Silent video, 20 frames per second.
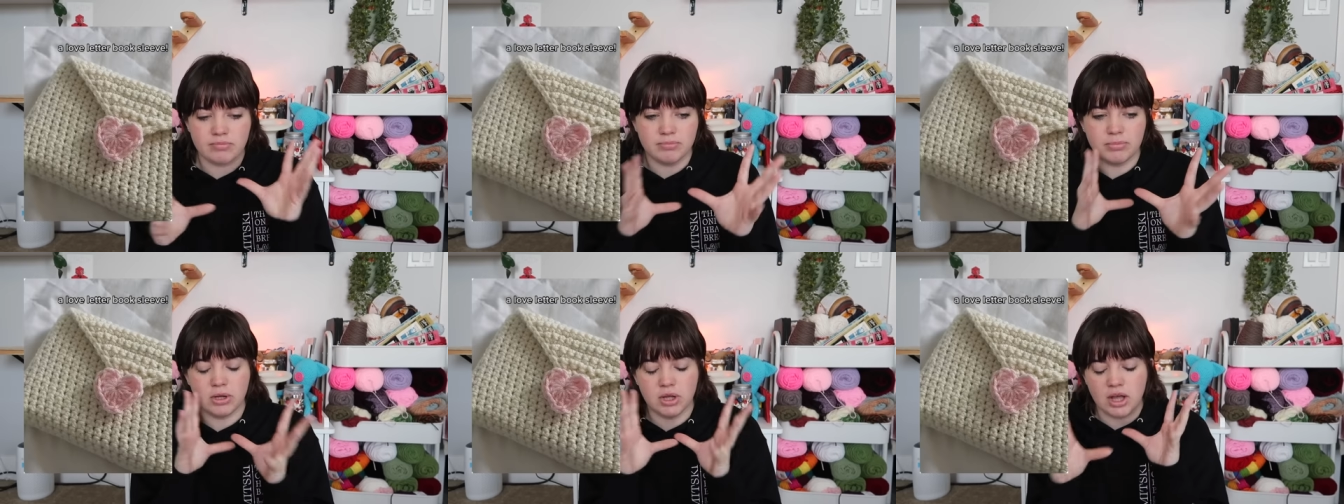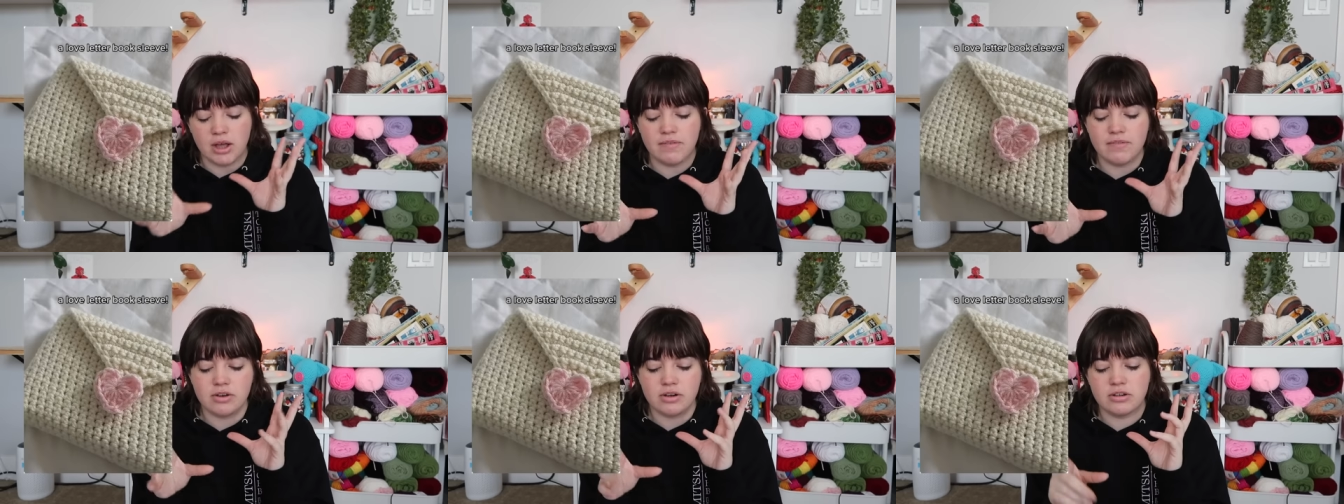book
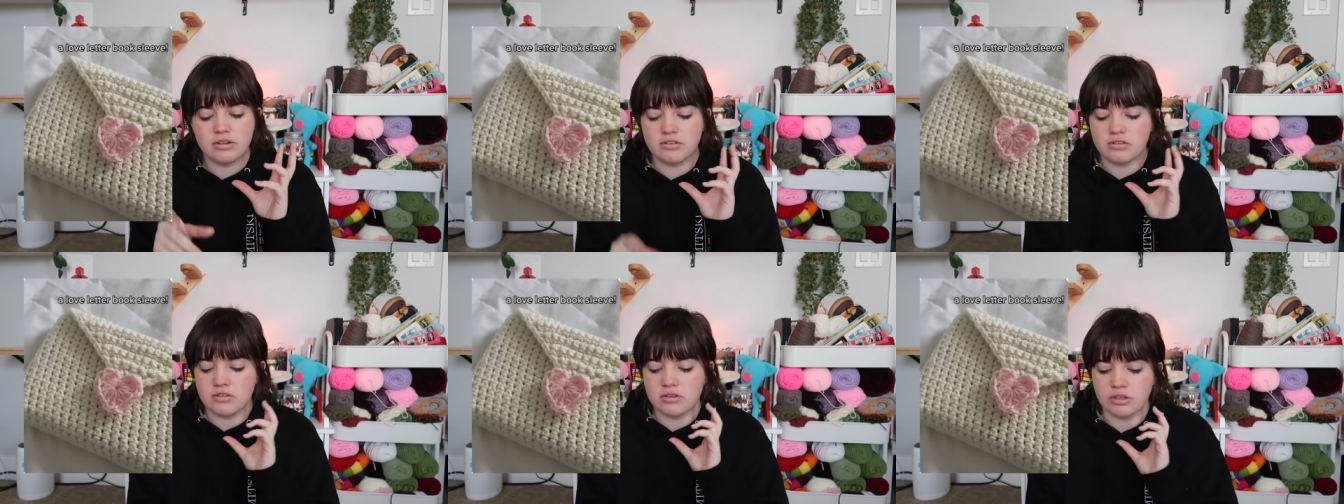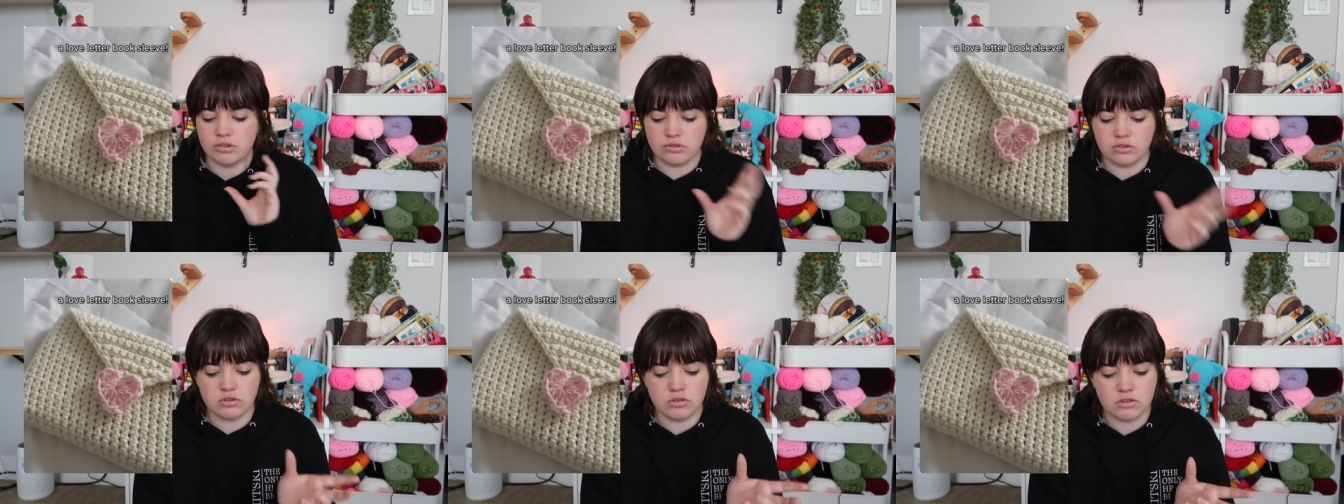covers.
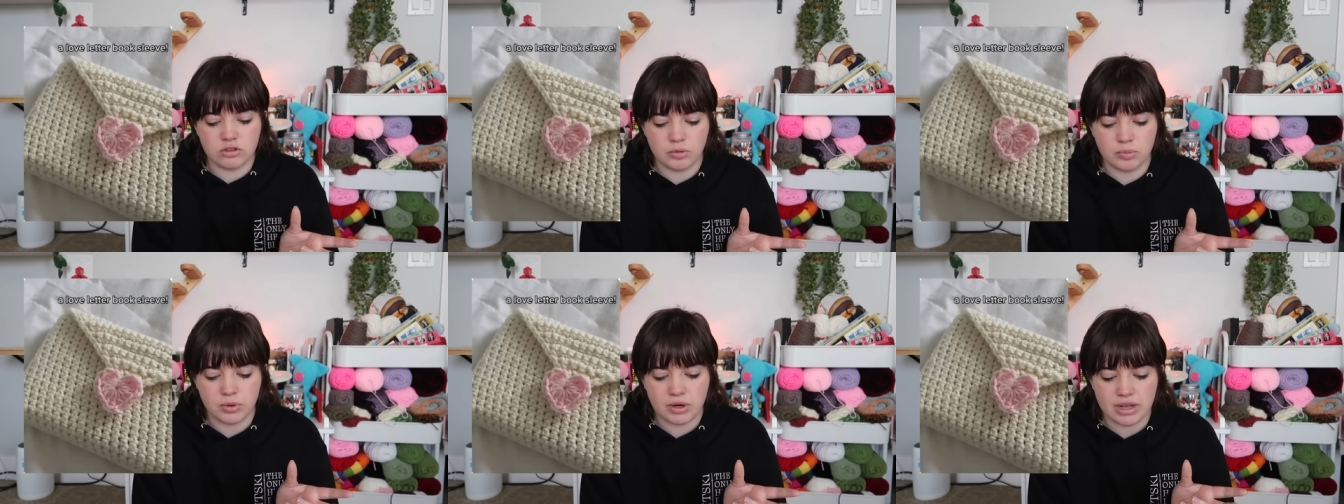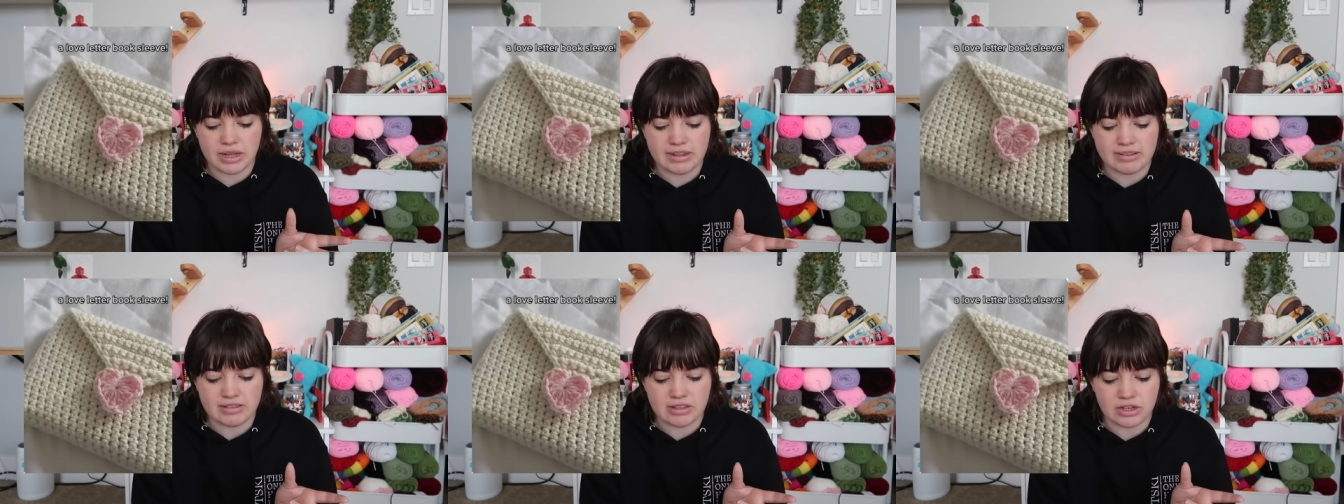Those are super
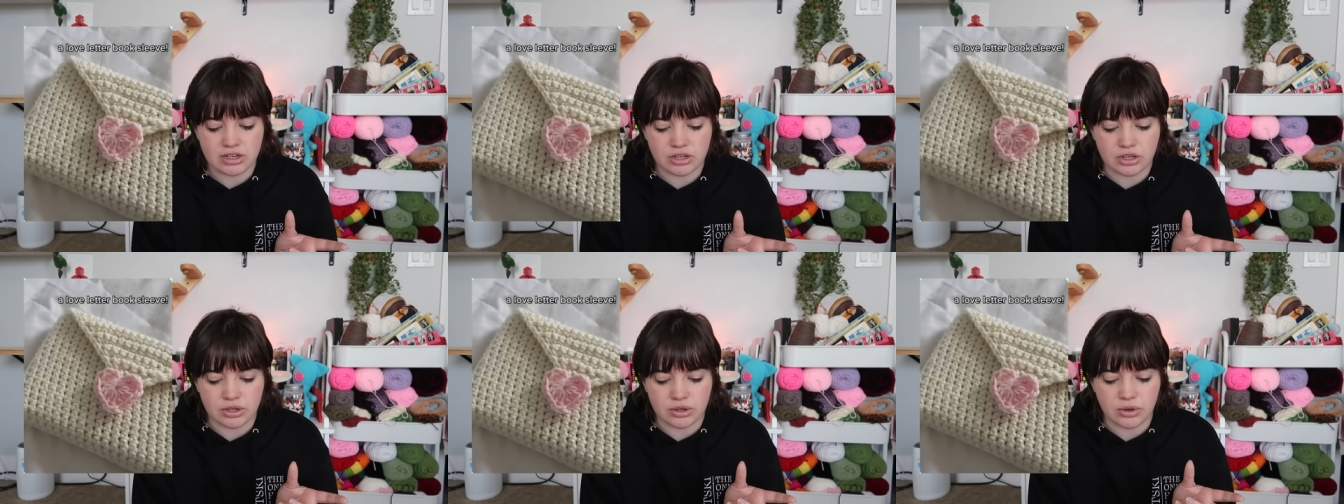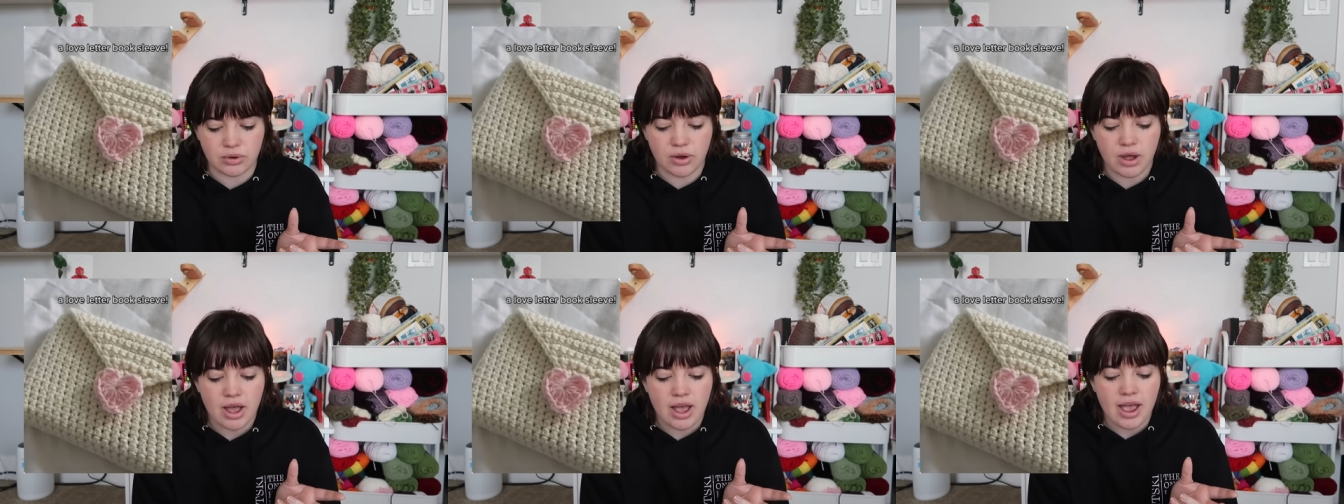easy to
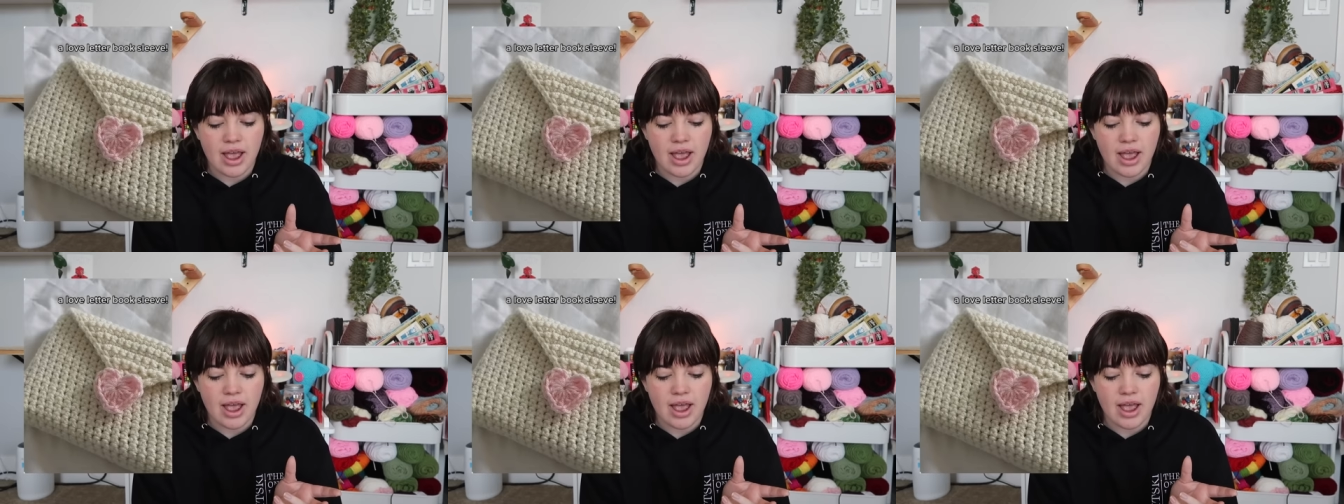do.